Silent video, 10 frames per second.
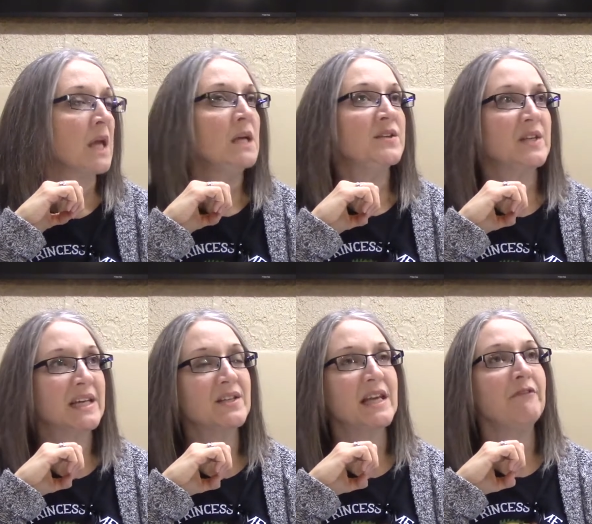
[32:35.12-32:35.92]

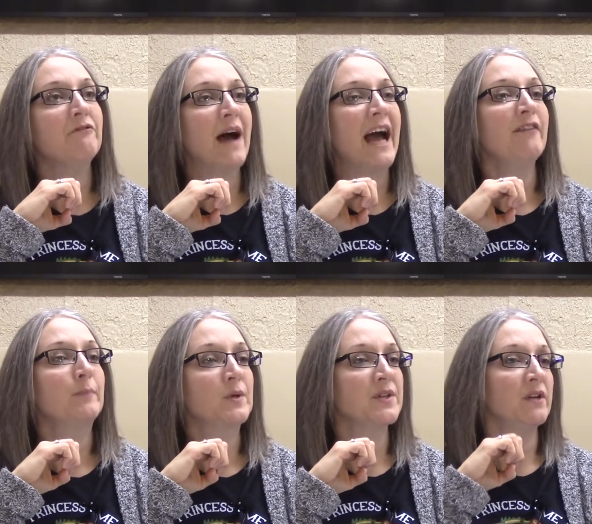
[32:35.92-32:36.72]

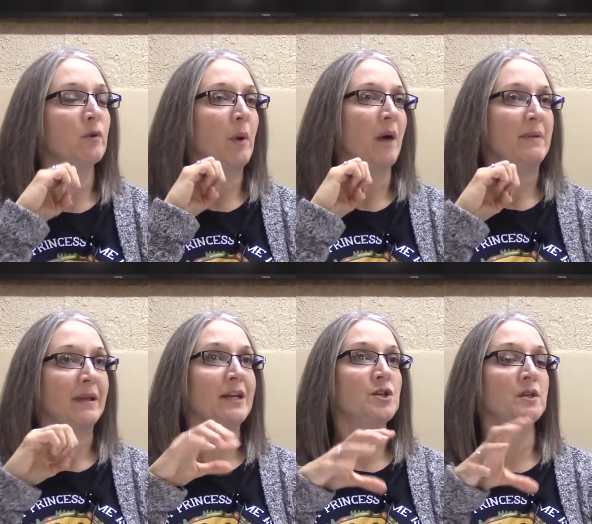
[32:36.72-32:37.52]
65% of the
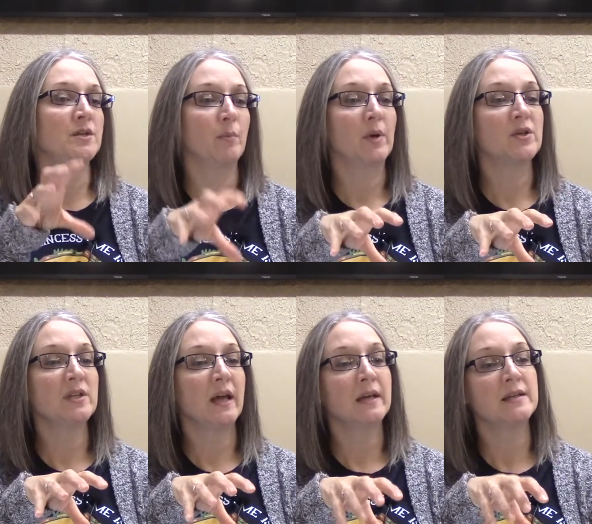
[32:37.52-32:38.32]
population is the
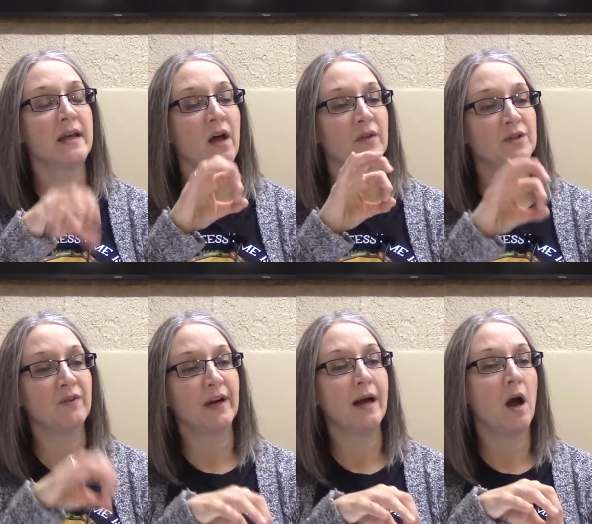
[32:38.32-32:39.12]
personality style that's
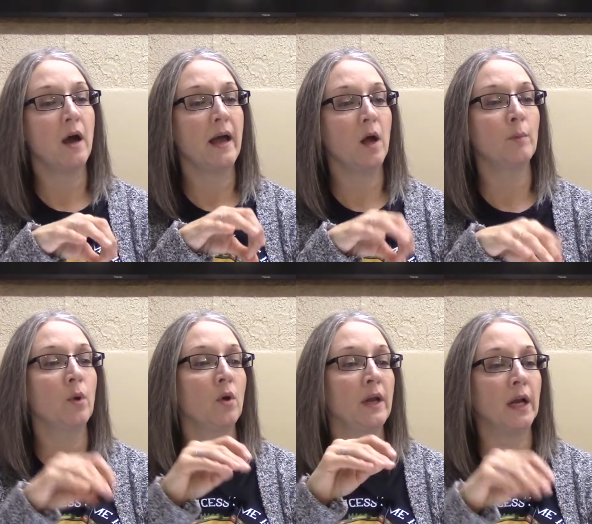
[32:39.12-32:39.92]
very
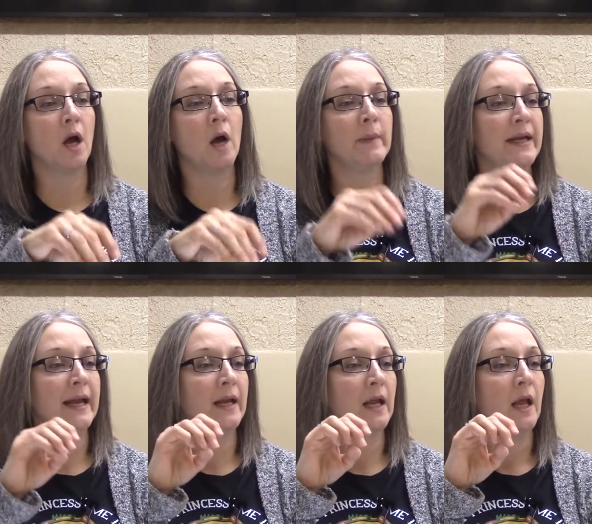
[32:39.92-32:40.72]
humble and
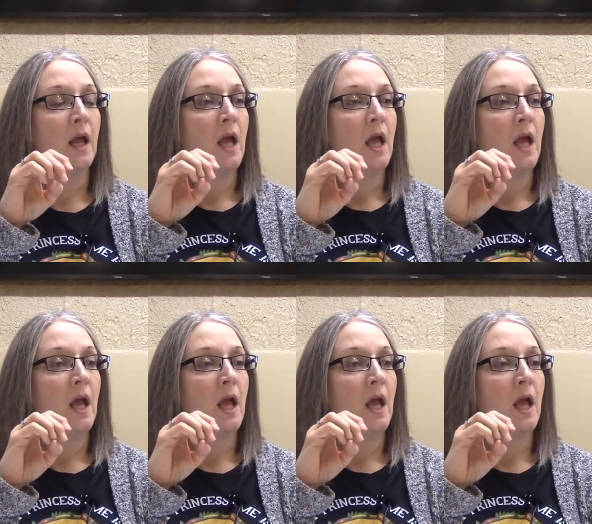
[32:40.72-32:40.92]
accommodating,